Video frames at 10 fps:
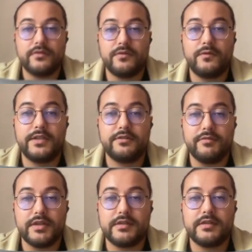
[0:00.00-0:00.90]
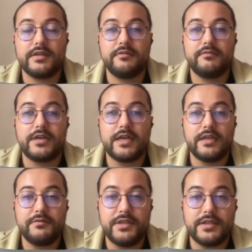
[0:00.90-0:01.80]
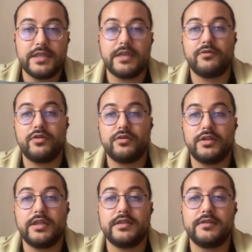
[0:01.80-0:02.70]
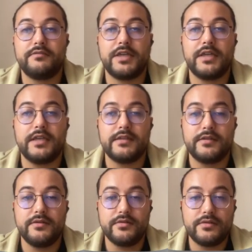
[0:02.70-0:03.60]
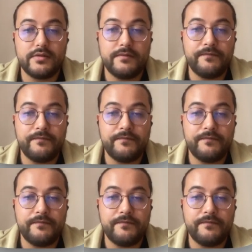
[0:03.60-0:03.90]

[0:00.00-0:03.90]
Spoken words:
which means my image name contains my SKUs.